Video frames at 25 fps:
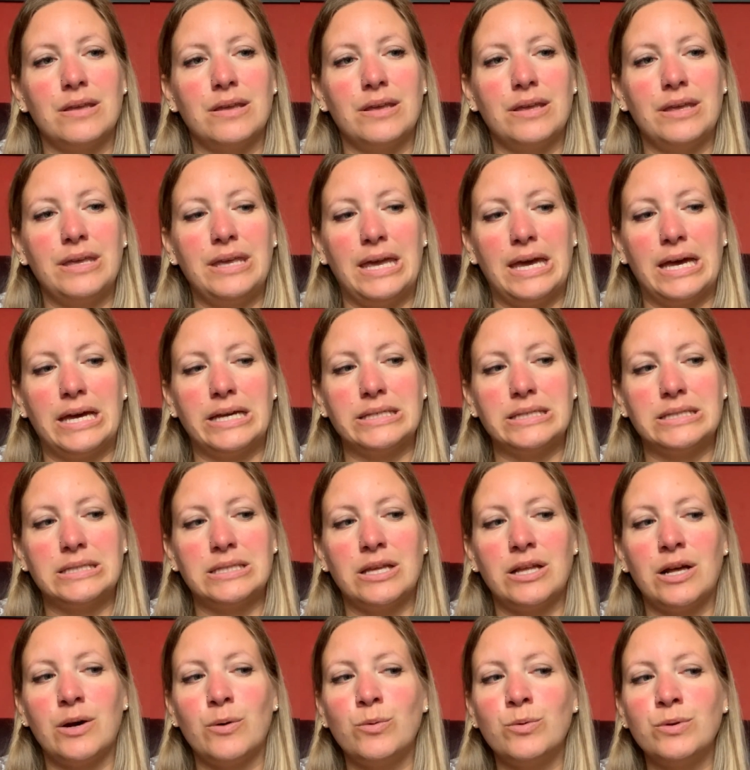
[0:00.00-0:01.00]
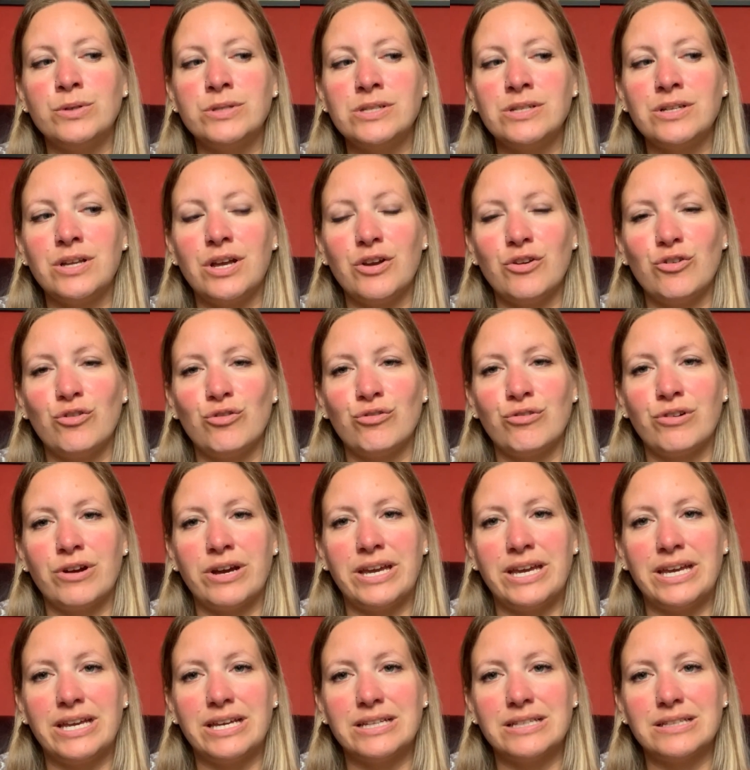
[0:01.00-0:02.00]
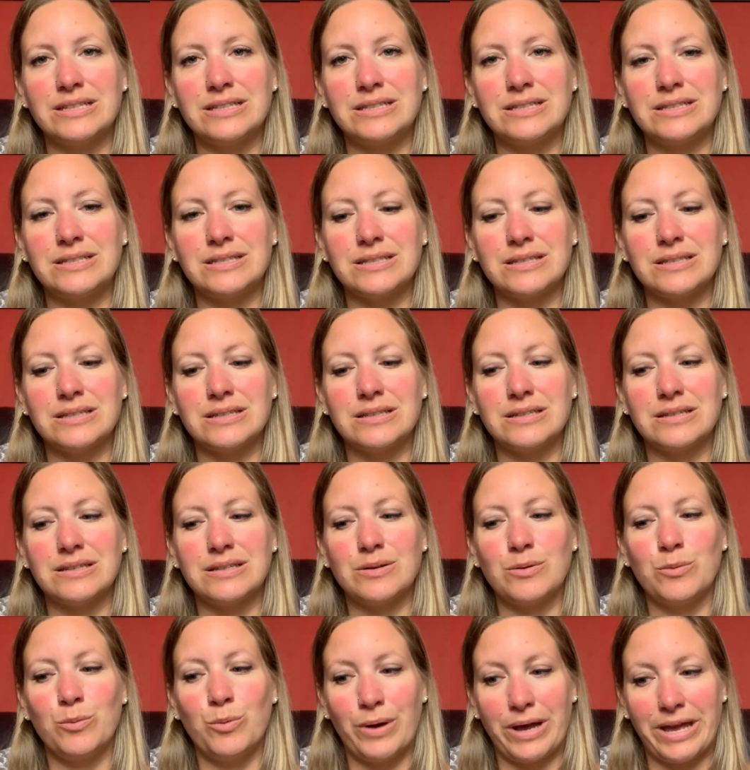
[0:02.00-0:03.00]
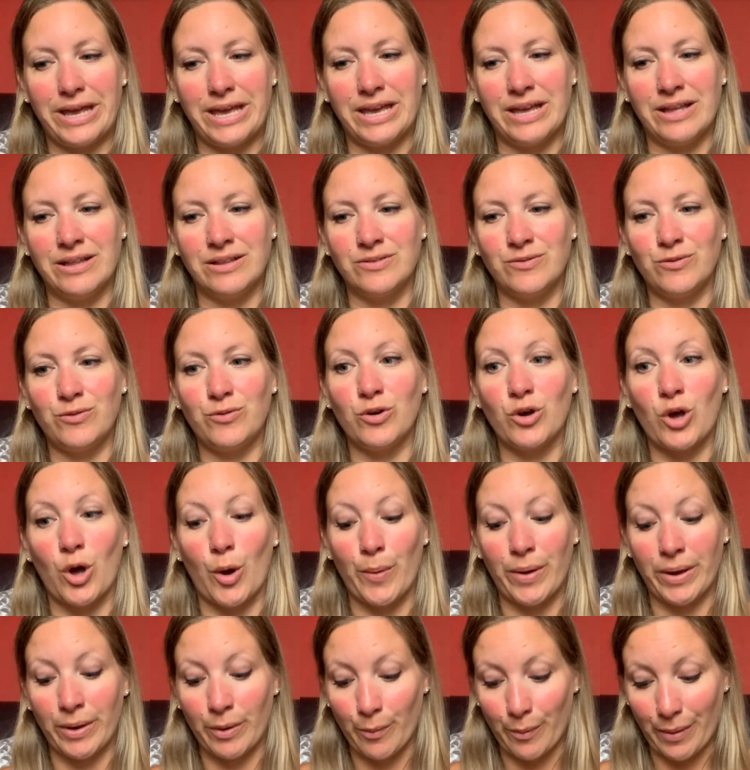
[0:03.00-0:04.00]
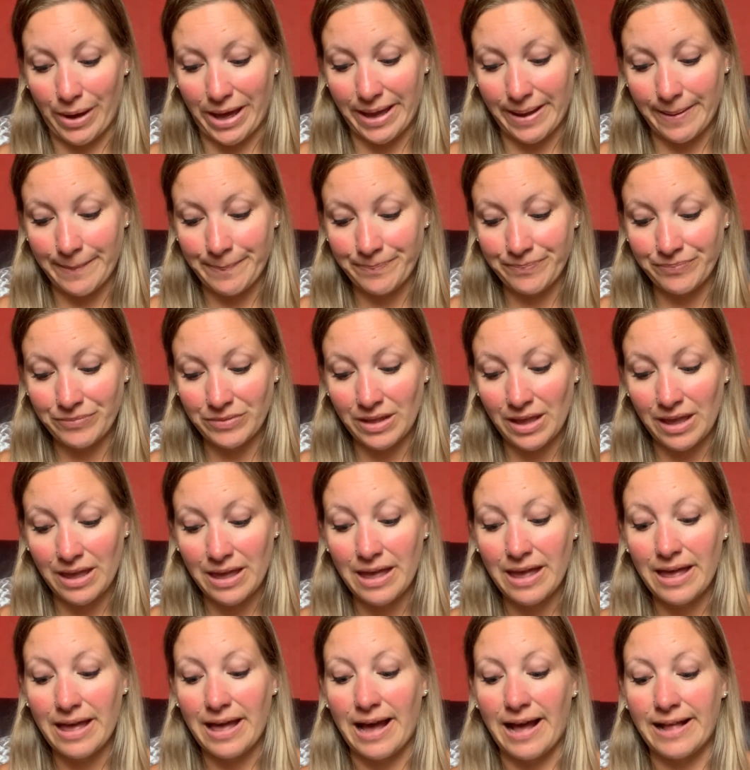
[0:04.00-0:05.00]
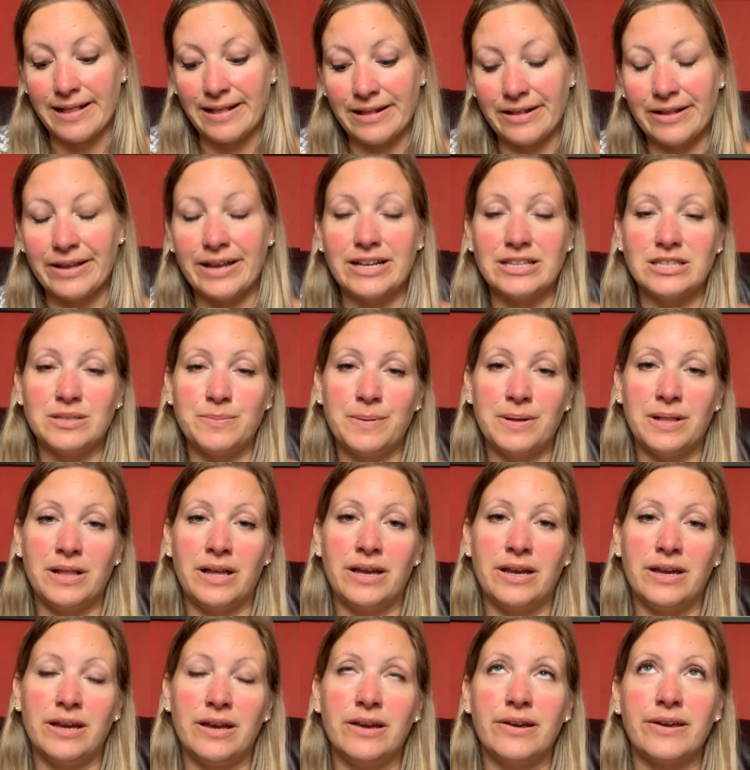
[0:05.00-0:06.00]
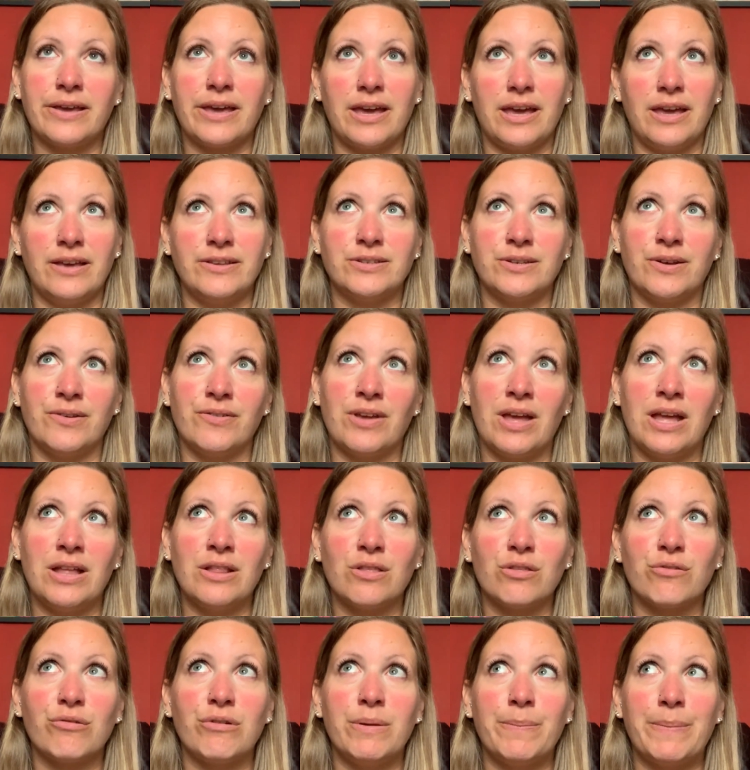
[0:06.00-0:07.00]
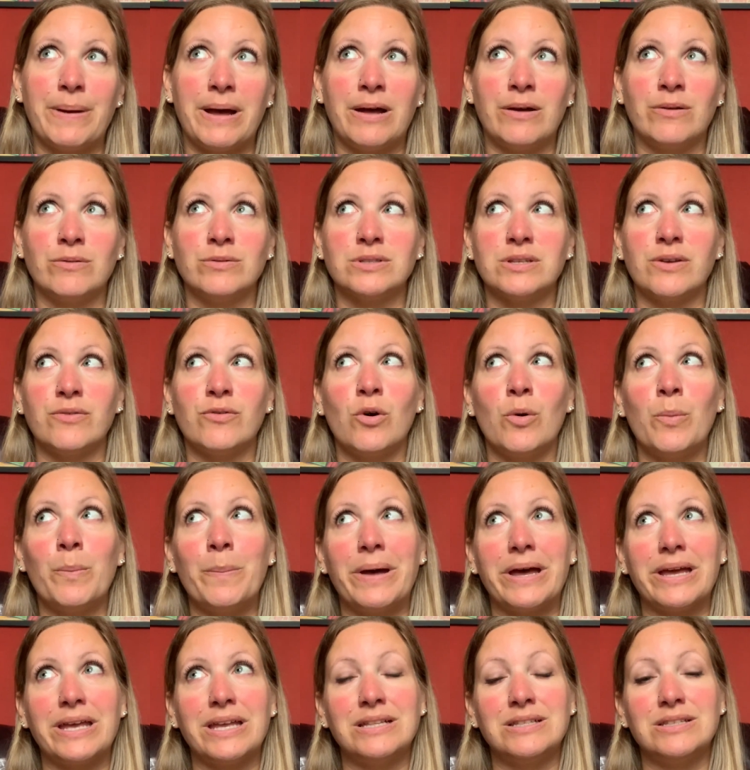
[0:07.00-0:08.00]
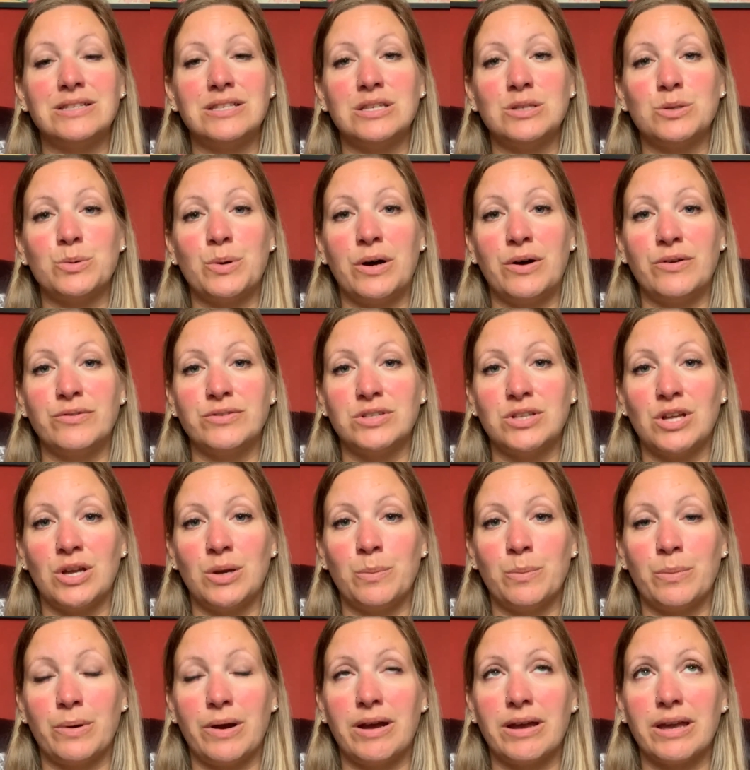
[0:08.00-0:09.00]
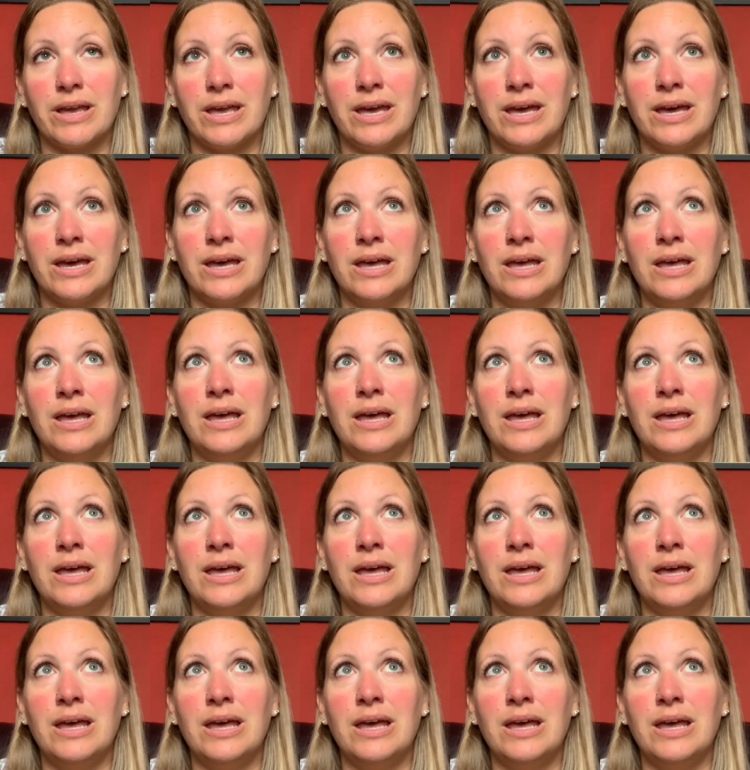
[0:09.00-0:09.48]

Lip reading: yeah, so that wasn't a great way in for going away. And then I had to be like, okay, so I've gained 3 pounds. I've gone back into the 12 stone bracket.